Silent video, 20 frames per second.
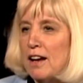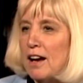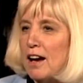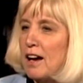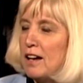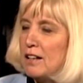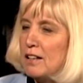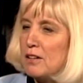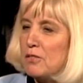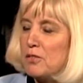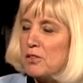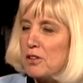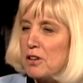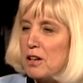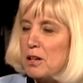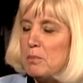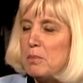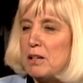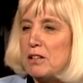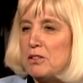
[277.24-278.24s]
I never
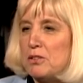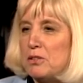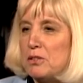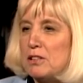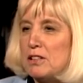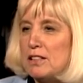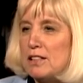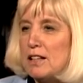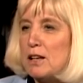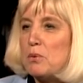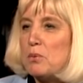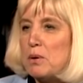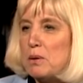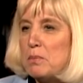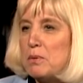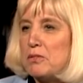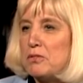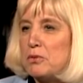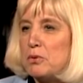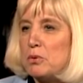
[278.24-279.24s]
thought about doing it that way
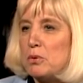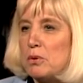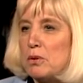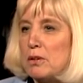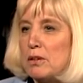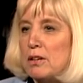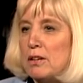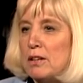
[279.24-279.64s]
before.